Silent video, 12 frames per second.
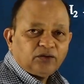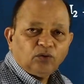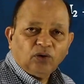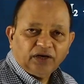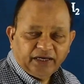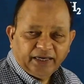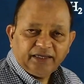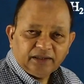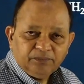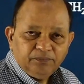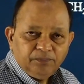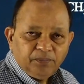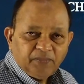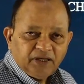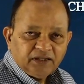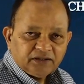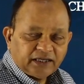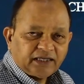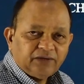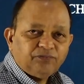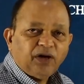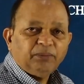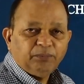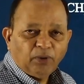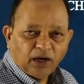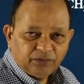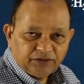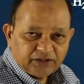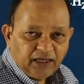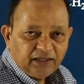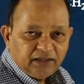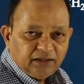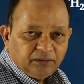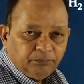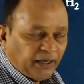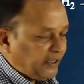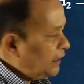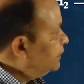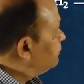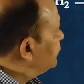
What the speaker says: coordinate, that can form a bond with the metal.